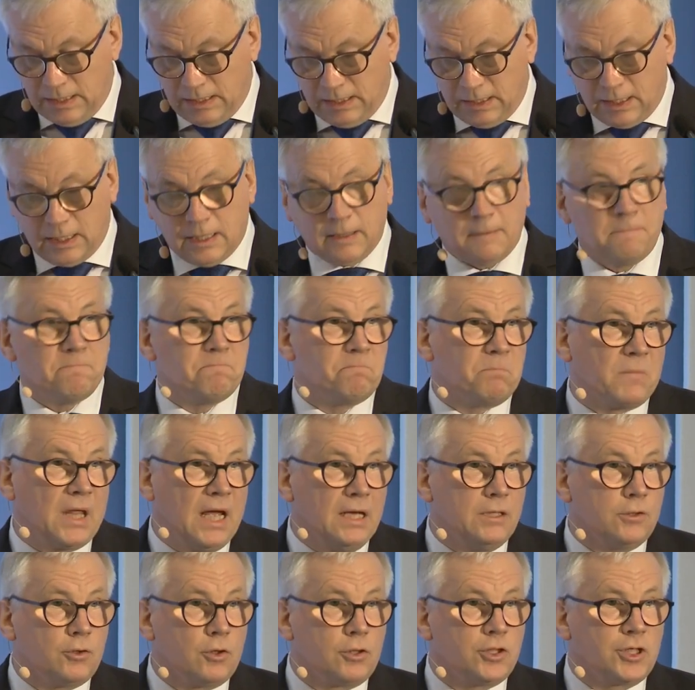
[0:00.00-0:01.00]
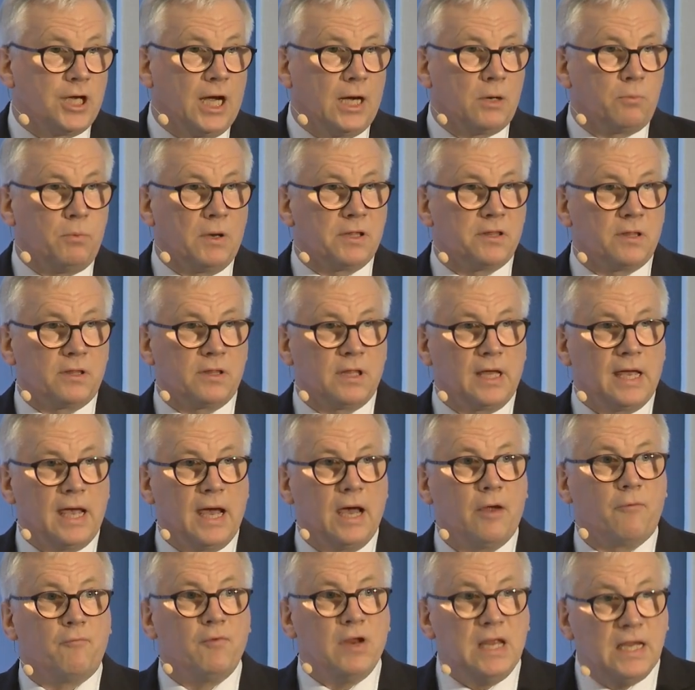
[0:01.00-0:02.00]
and to check whether they
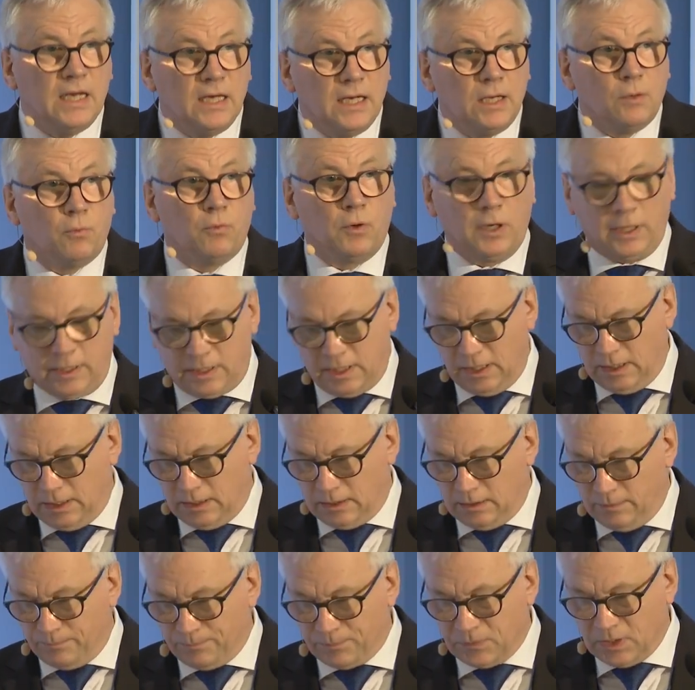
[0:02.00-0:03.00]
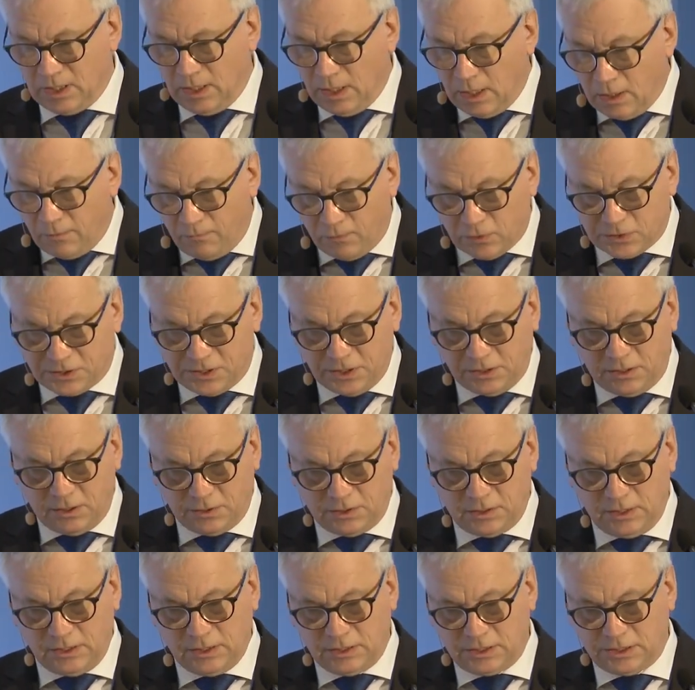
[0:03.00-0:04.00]
are really working for
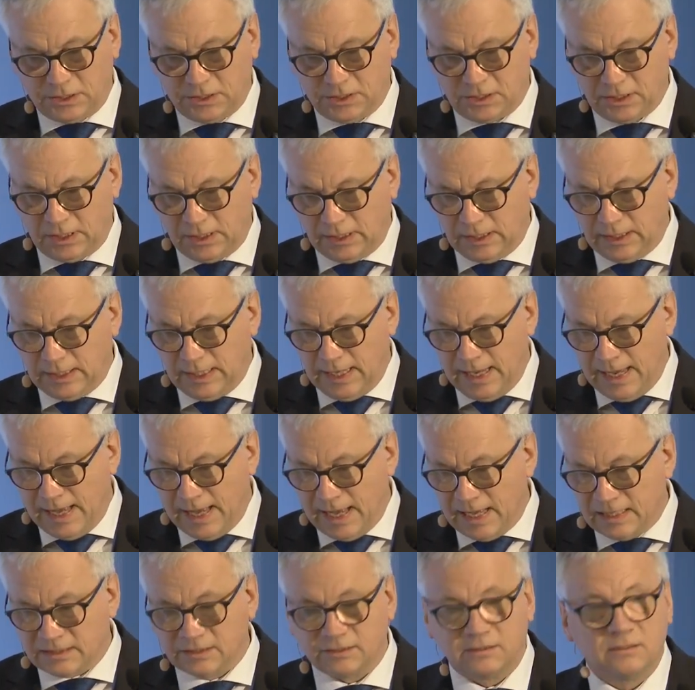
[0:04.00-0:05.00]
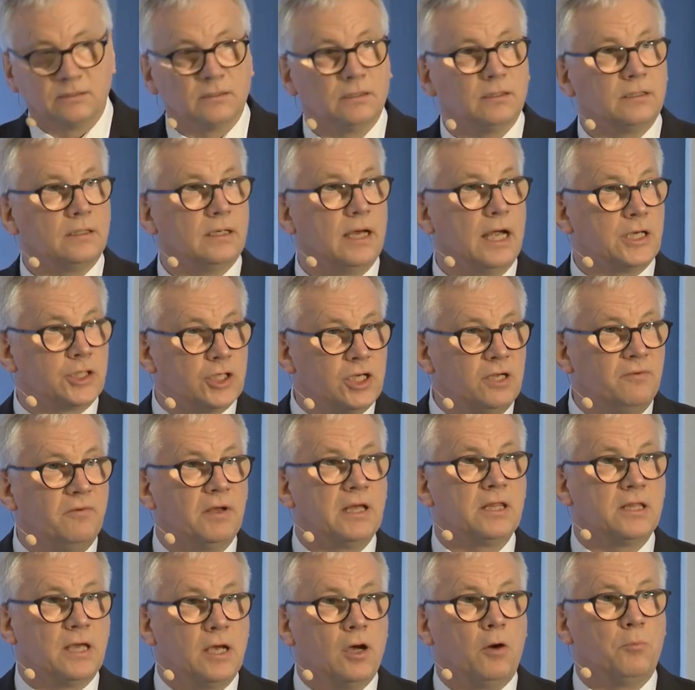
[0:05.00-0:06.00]
citizens and
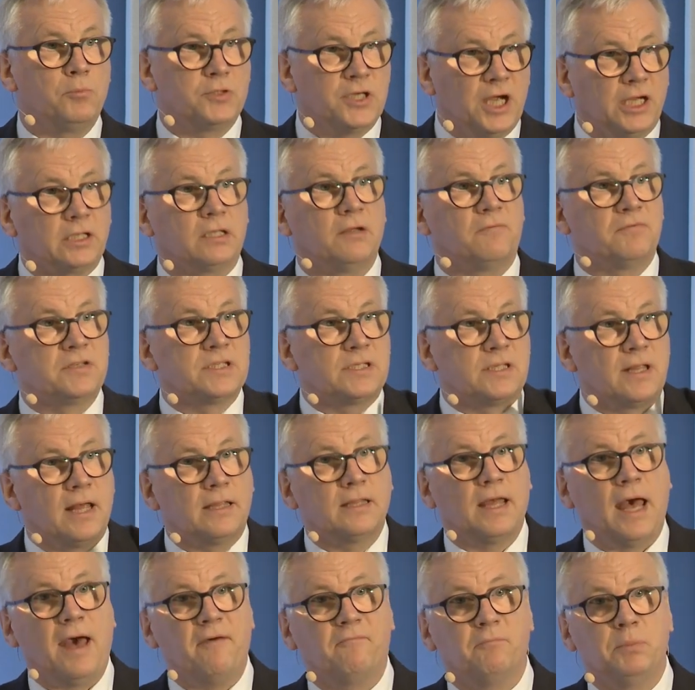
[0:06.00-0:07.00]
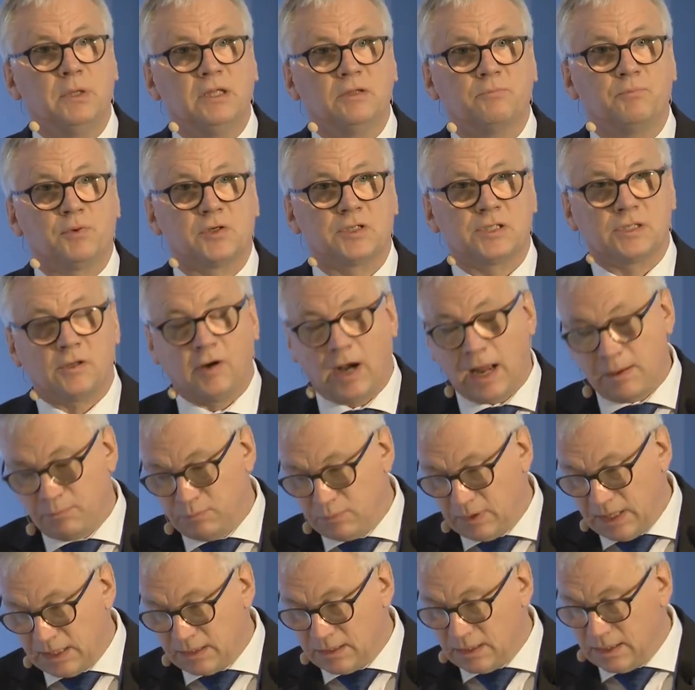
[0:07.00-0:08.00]
achieving the objectives that have been prescribed
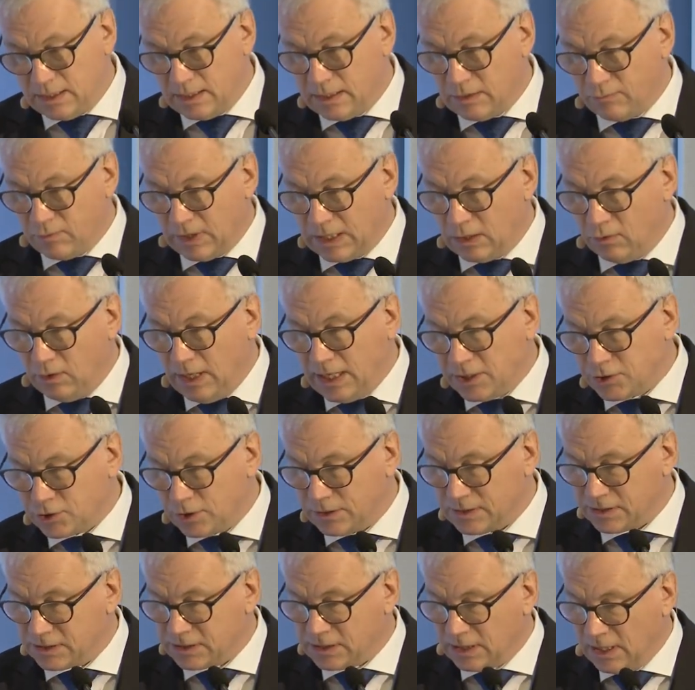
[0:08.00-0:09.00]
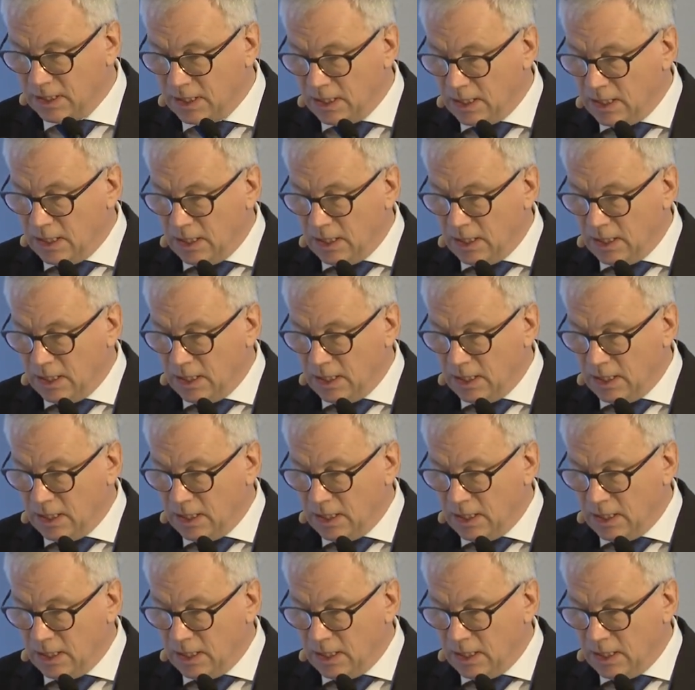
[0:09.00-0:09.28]
by the regulations,